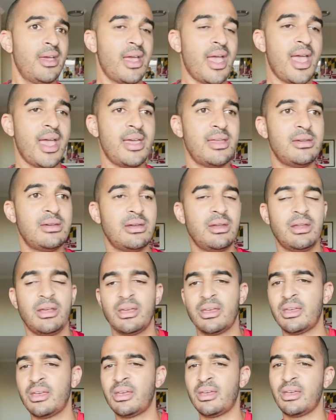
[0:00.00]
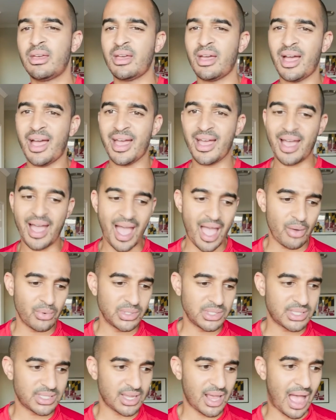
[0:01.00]
And I, I
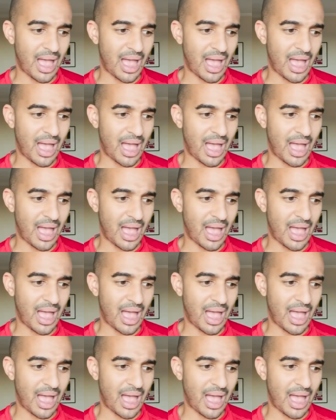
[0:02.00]
was